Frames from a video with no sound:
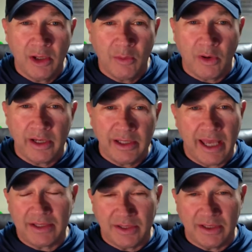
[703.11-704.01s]
where he
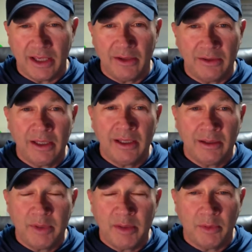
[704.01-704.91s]
has to tell
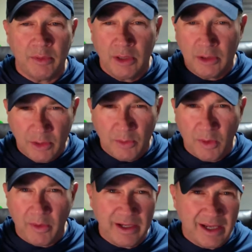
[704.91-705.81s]
people, "Don't
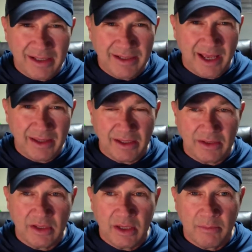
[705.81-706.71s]
worry, God's got
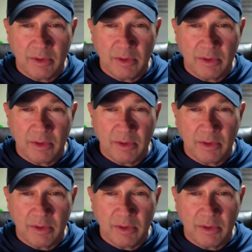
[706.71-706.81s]
this."